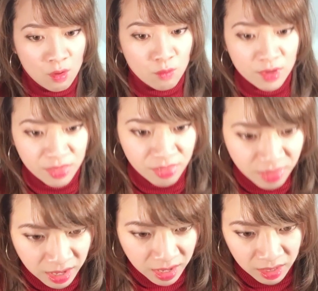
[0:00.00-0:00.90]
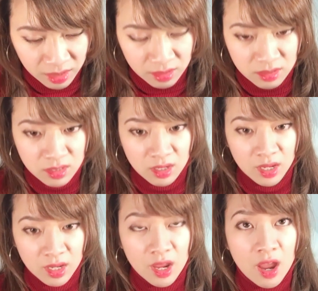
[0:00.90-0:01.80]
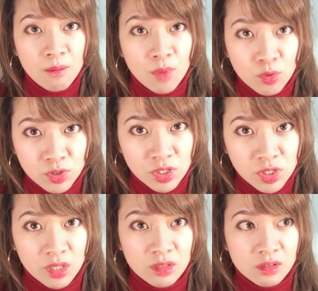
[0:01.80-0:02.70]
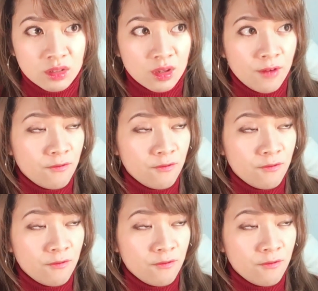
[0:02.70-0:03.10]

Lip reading: with things, emotions,